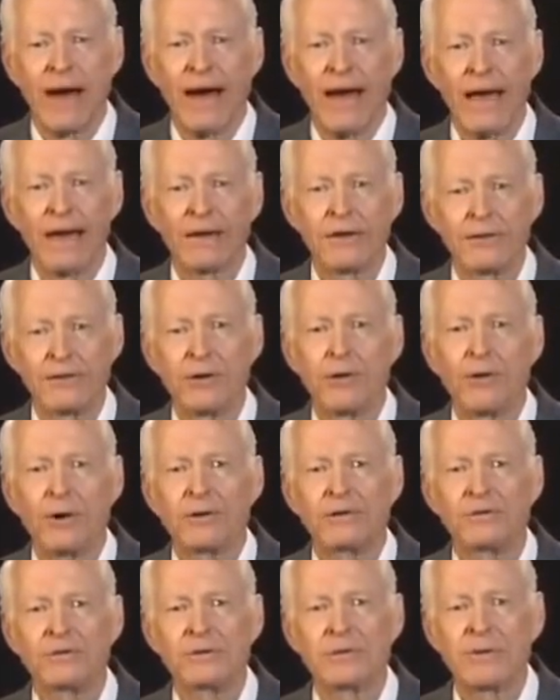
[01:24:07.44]
I had a
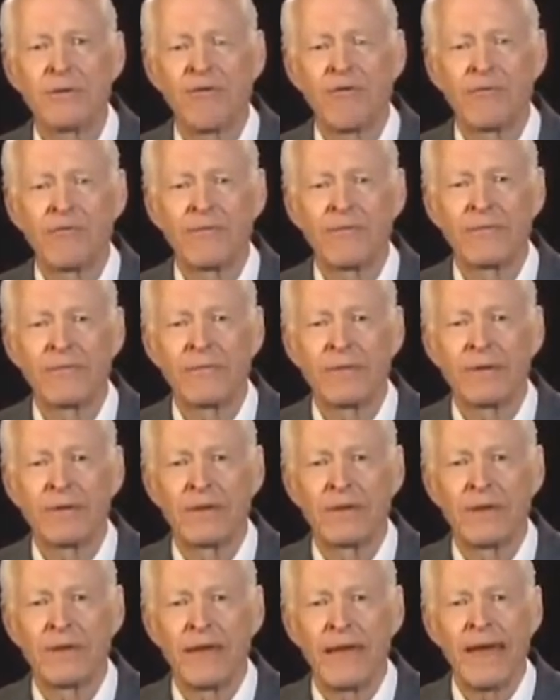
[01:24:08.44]
choice,
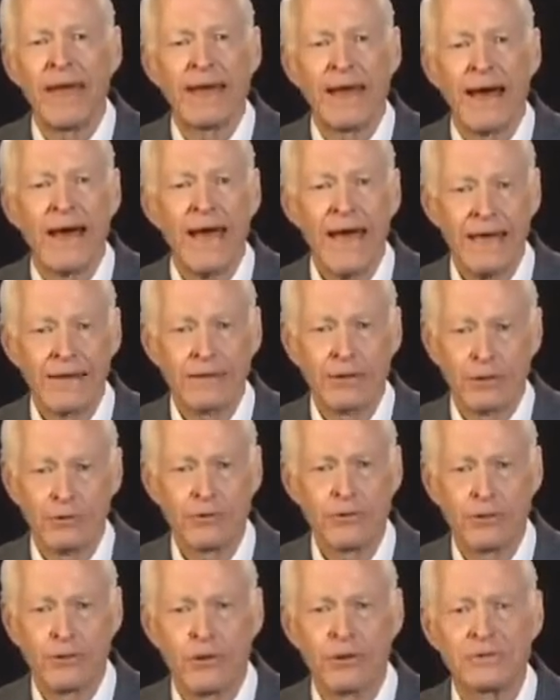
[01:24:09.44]
and I had
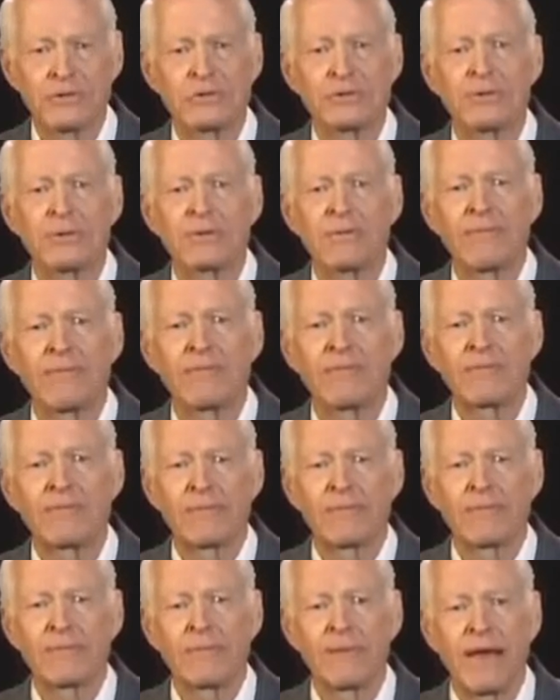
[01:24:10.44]
no choice.
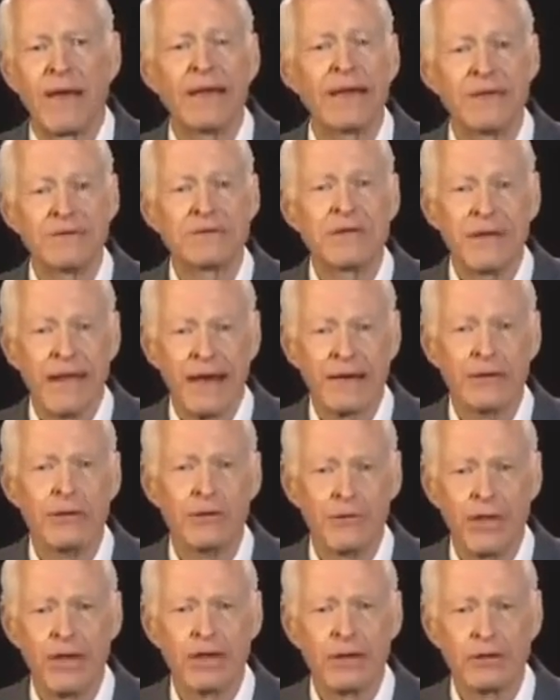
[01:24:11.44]
And he said, I
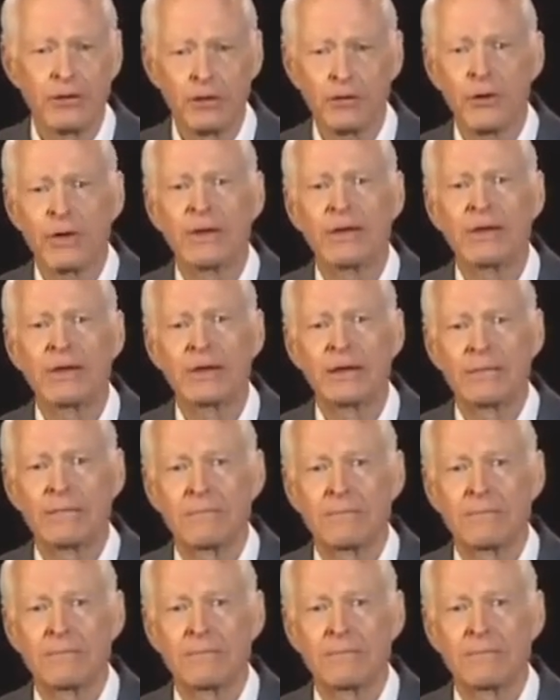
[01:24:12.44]
knew they could do it.